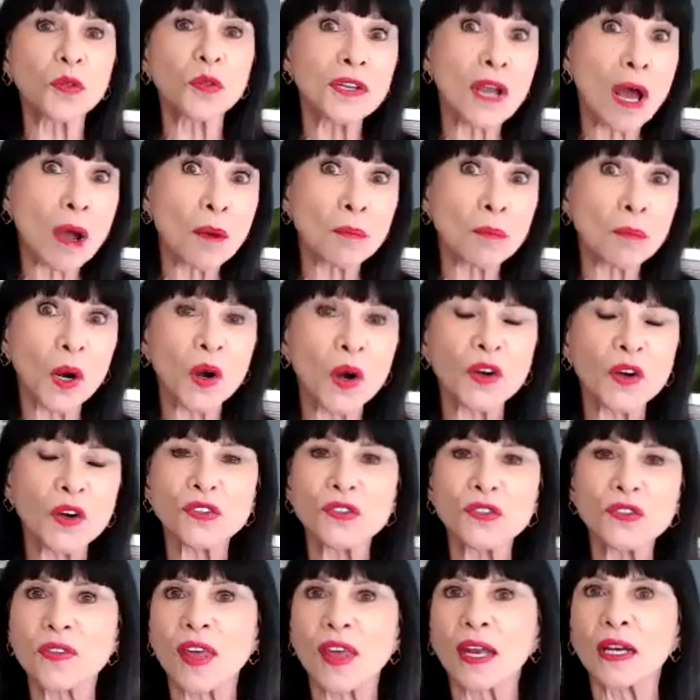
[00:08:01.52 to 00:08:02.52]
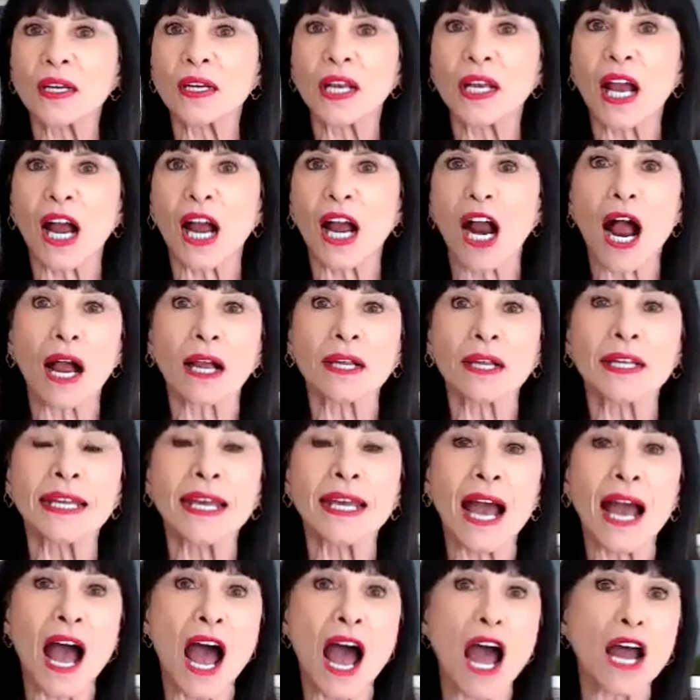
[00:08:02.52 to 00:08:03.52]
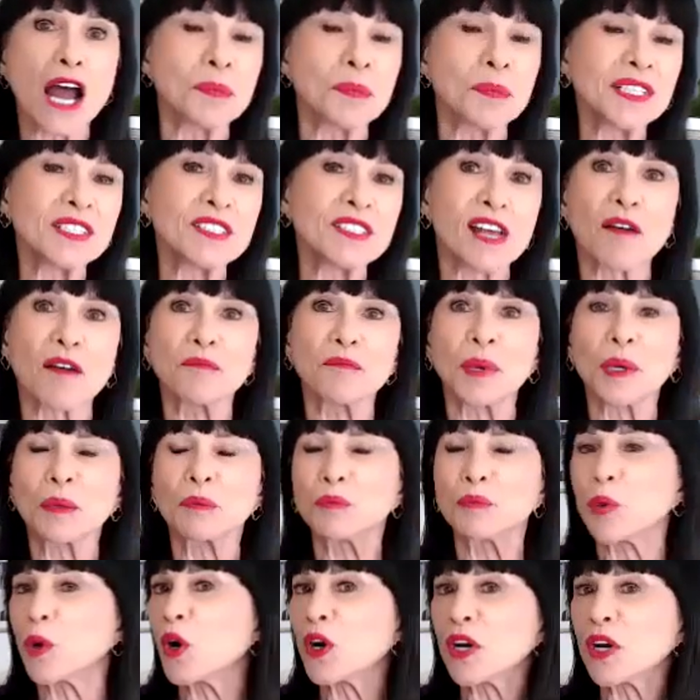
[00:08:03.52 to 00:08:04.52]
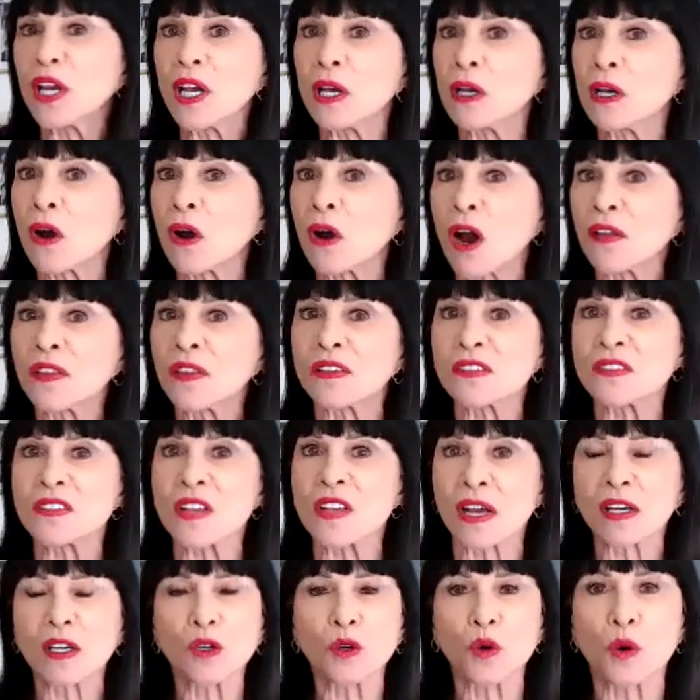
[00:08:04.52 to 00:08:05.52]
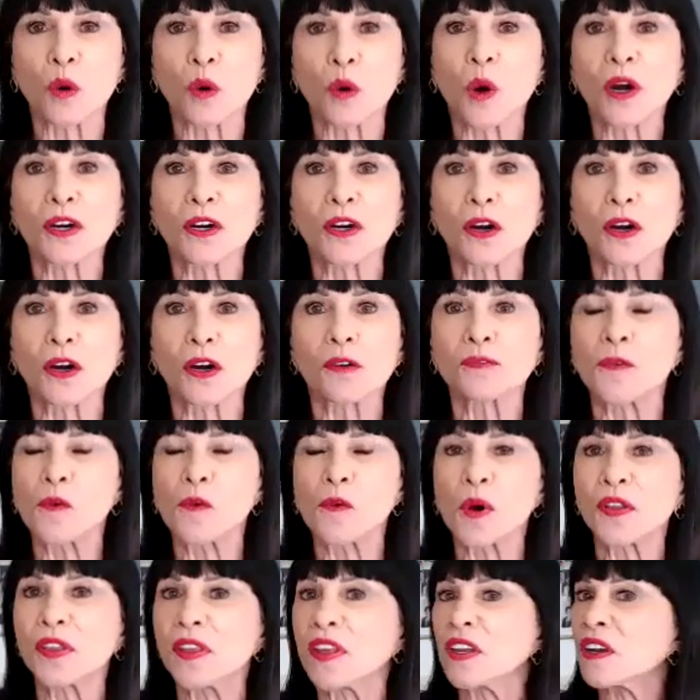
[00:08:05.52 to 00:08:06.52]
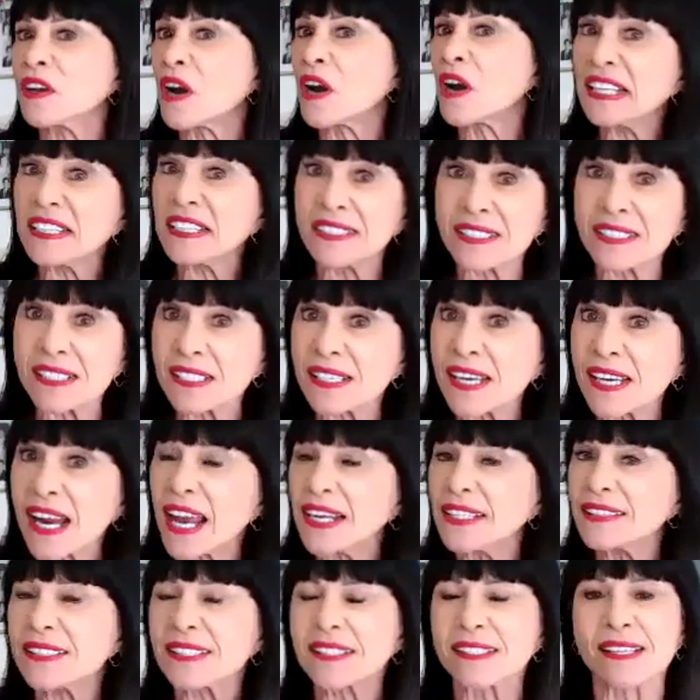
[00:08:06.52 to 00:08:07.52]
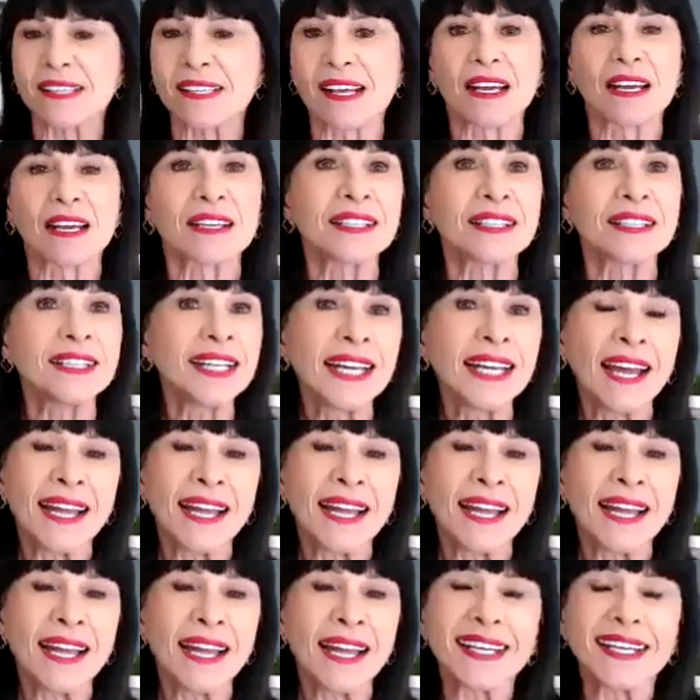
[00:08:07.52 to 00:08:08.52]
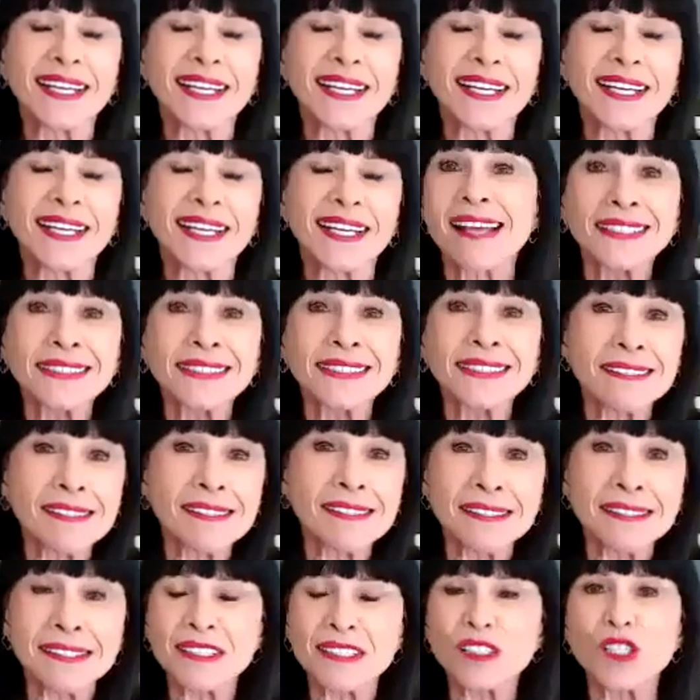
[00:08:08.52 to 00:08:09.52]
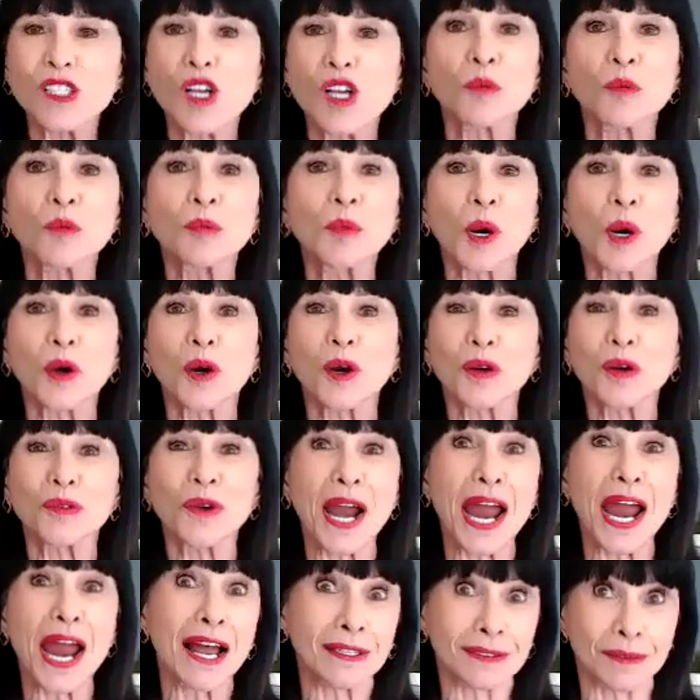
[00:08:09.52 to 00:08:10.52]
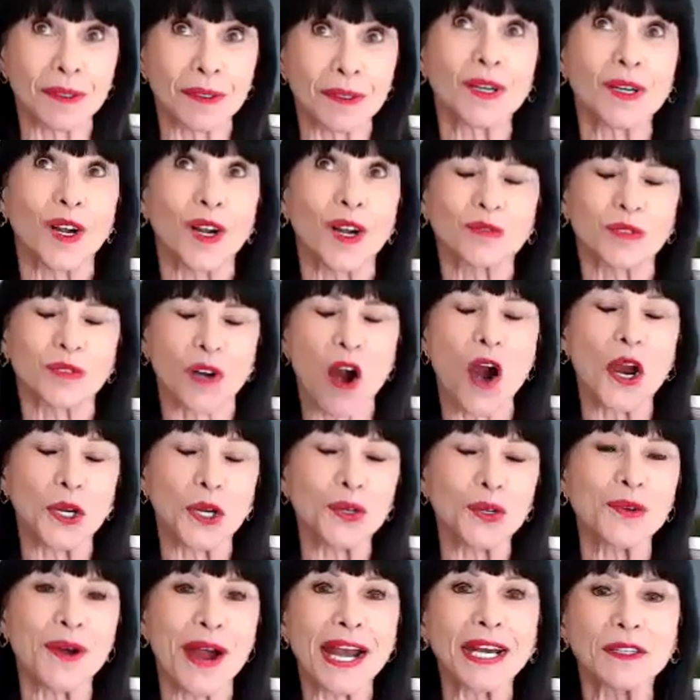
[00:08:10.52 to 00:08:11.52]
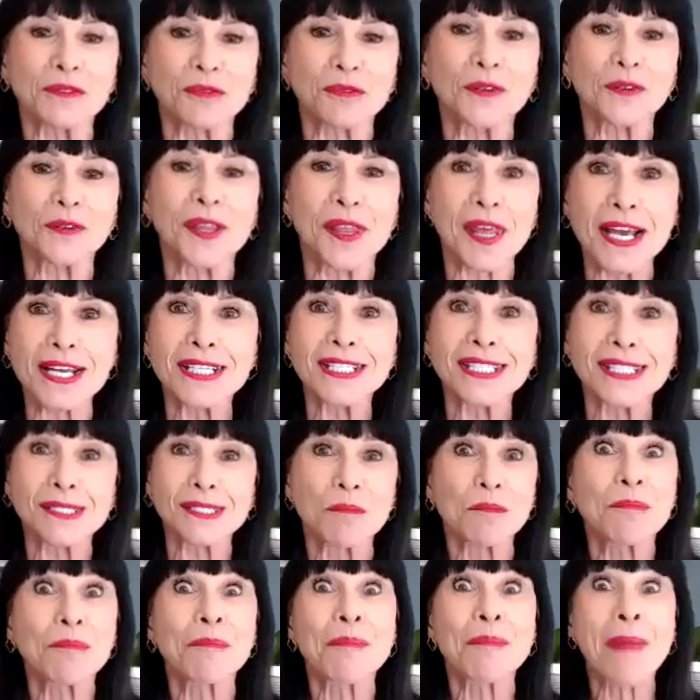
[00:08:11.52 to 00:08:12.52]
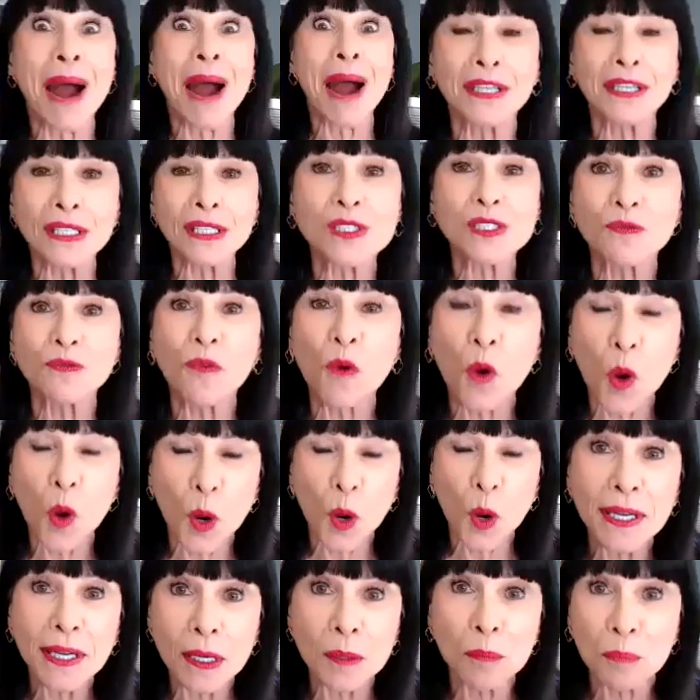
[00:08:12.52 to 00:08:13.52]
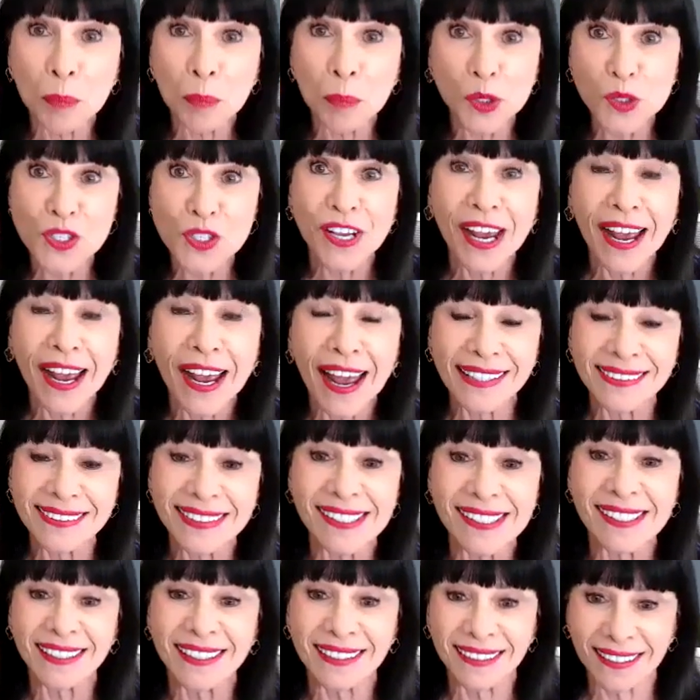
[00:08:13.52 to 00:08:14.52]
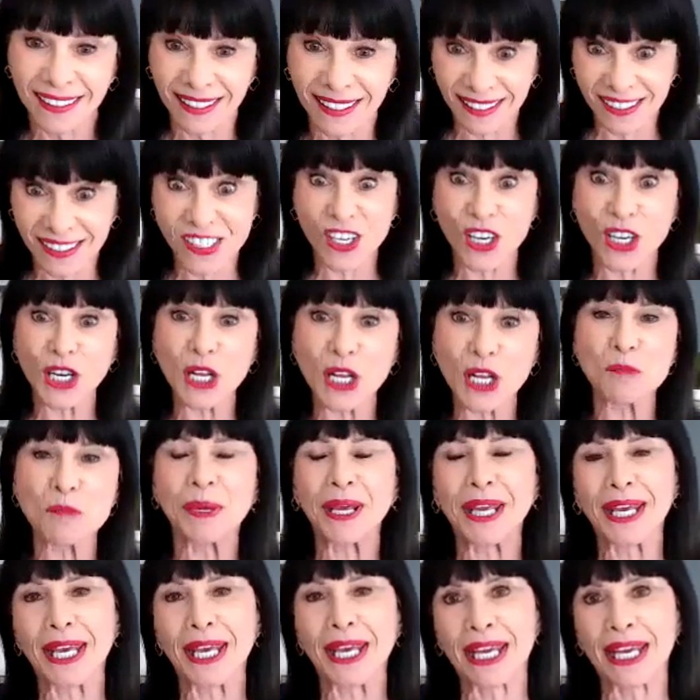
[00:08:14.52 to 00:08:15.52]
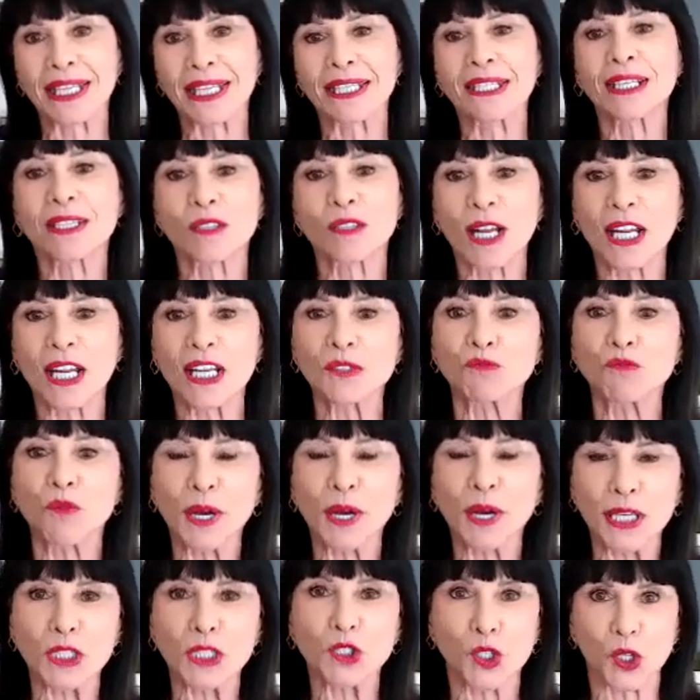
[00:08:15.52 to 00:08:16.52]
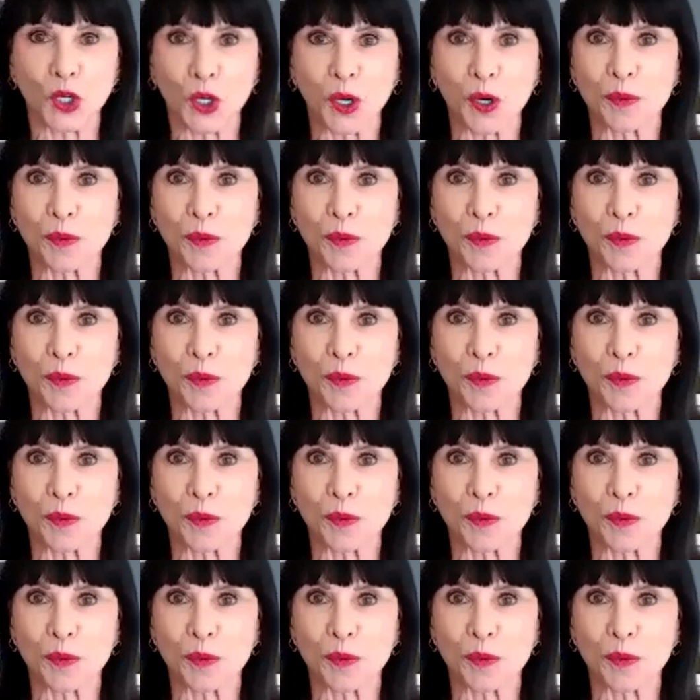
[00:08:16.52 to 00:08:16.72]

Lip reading: numbers that economists have been putting on the second quarter for the United States, the consensus is somewhere around, are you ready for this? Minus 40% GDP in real terms.